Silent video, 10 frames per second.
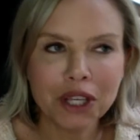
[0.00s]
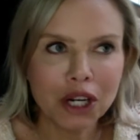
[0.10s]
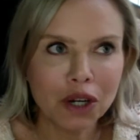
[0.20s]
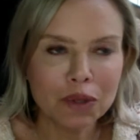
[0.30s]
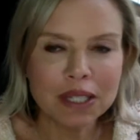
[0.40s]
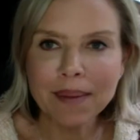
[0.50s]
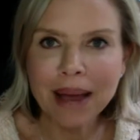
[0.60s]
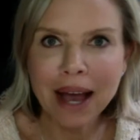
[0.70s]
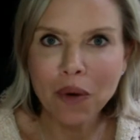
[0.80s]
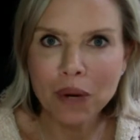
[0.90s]

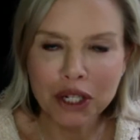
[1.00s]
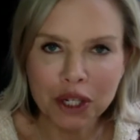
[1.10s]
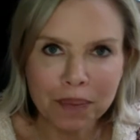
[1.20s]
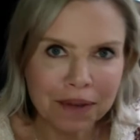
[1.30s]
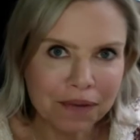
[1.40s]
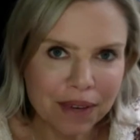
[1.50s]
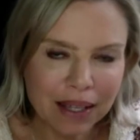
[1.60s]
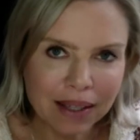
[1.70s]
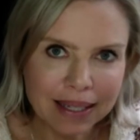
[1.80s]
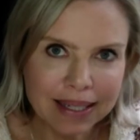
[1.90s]
somehow we should be
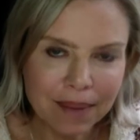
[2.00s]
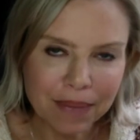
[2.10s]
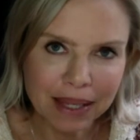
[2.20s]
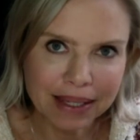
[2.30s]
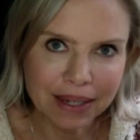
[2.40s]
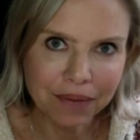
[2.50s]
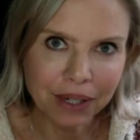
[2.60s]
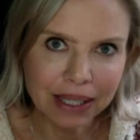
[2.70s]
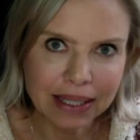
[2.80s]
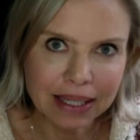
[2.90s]
feeling something
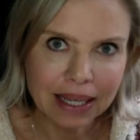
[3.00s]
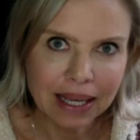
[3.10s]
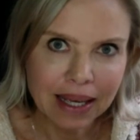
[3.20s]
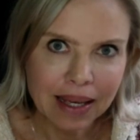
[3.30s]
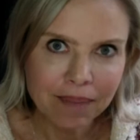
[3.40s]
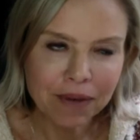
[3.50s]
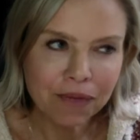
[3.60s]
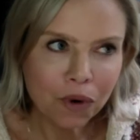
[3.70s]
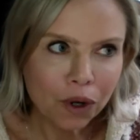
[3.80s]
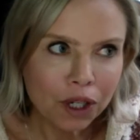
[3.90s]
different.
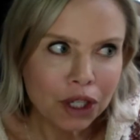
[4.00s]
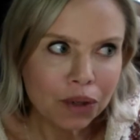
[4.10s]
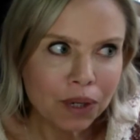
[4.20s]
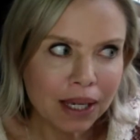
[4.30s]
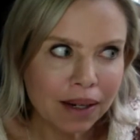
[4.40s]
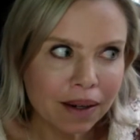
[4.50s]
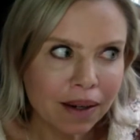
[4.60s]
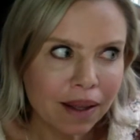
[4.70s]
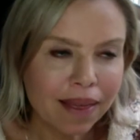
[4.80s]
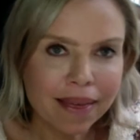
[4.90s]
Before you can
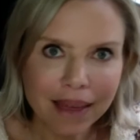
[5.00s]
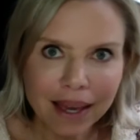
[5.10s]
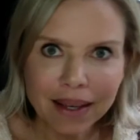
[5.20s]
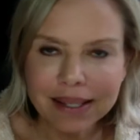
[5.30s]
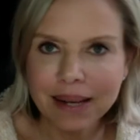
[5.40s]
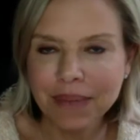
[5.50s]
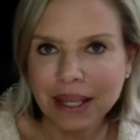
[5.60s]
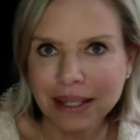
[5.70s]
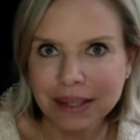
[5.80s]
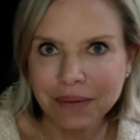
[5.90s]
think
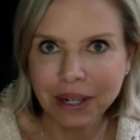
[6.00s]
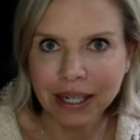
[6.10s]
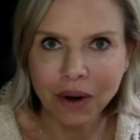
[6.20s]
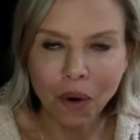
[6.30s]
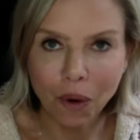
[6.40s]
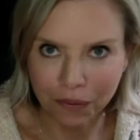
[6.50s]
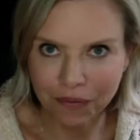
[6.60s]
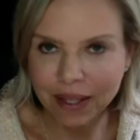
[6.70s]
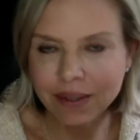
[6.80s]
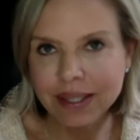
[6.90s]
something different or
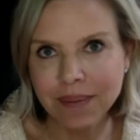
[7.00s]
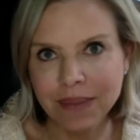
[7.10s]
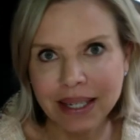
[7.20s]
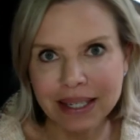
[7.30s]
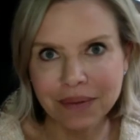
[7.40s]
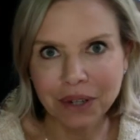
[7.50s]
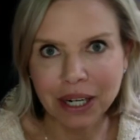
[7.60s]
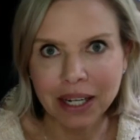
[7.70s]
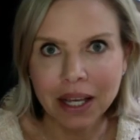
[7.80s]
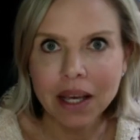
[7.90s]
feel something different,
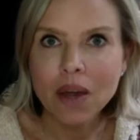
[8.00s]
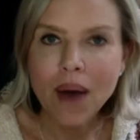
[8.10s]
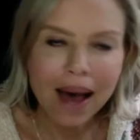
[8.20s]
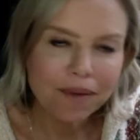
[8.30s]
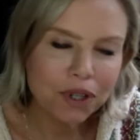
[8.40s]
you have to